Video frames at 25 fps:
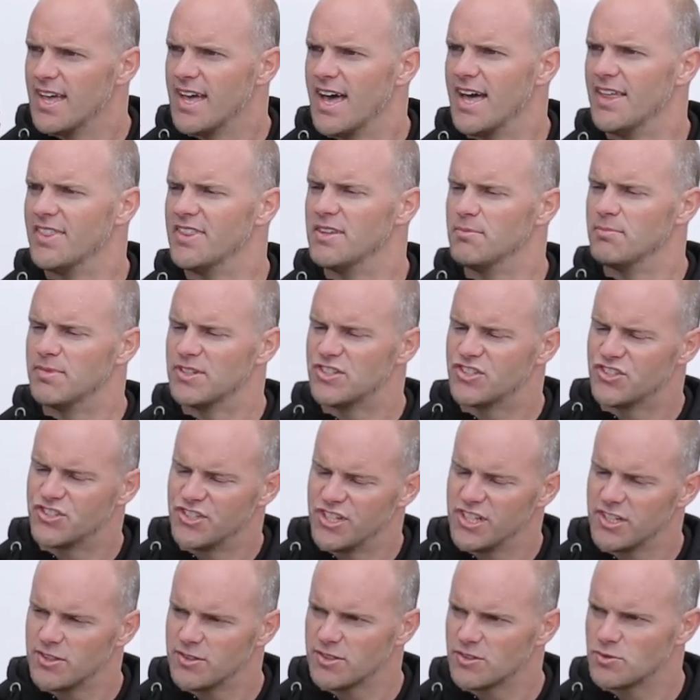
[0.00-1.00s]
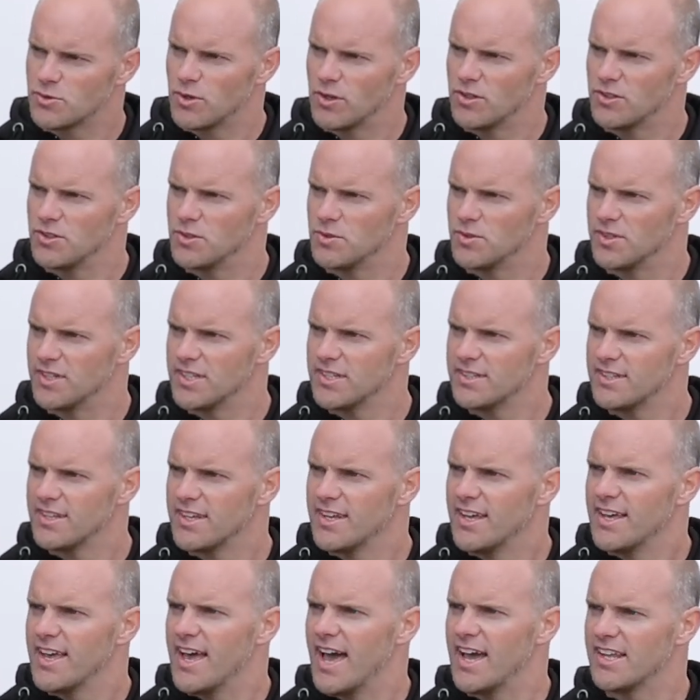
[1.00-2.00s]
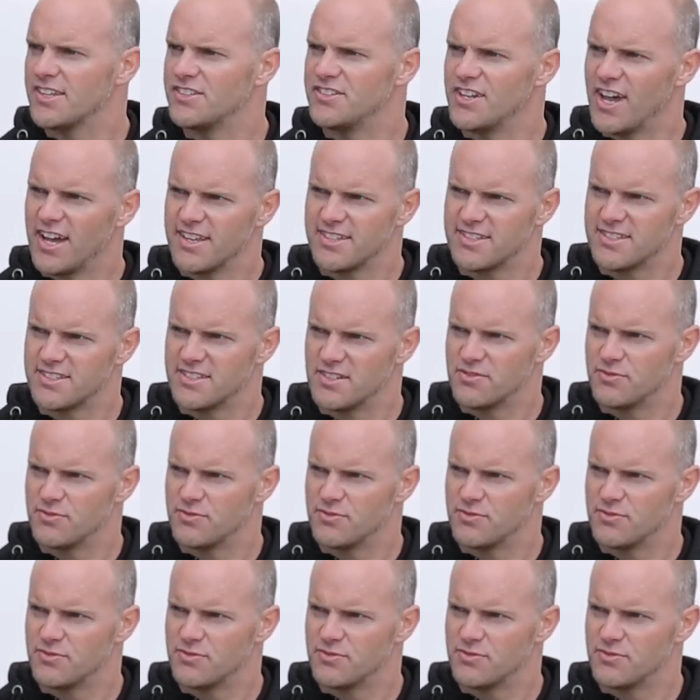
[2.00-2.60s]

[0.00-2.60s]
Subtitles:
And the machine control unit adjusts